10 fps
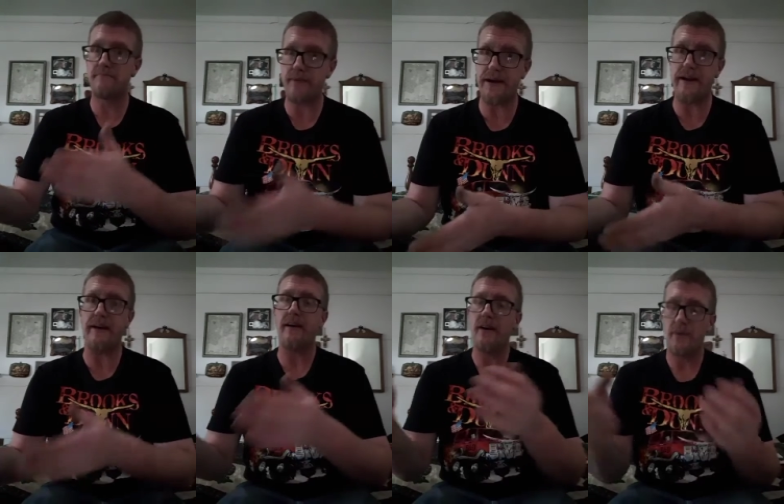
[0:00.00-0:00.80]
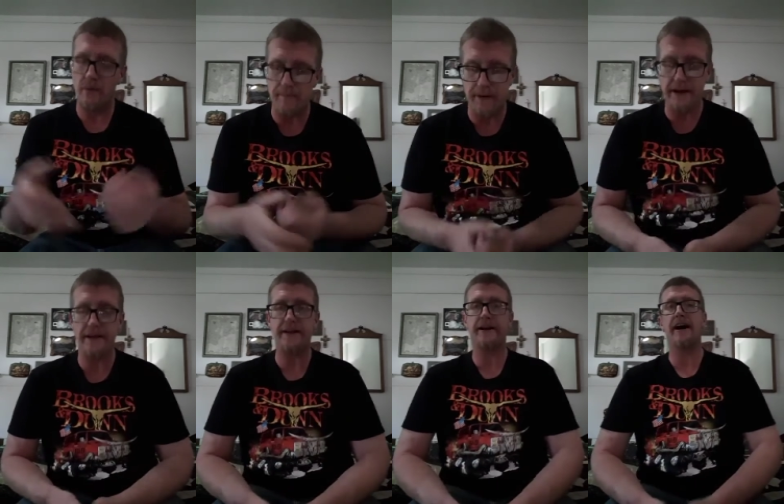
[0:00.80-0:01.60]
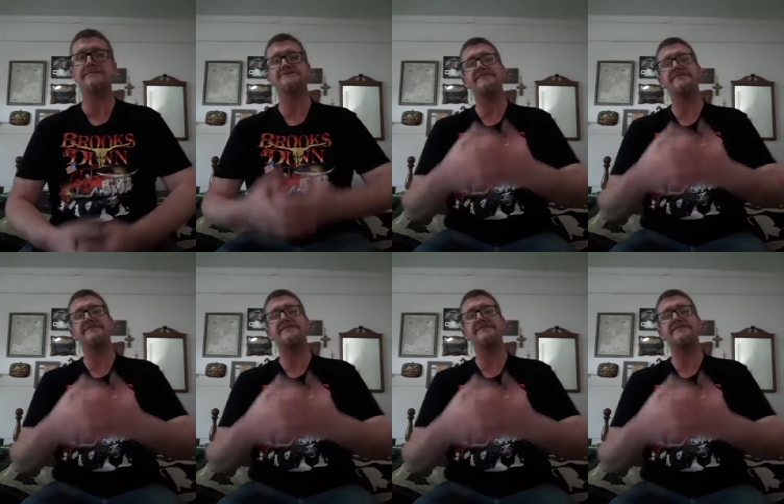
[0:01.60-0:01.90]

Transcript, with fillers: be Repeat it, guys.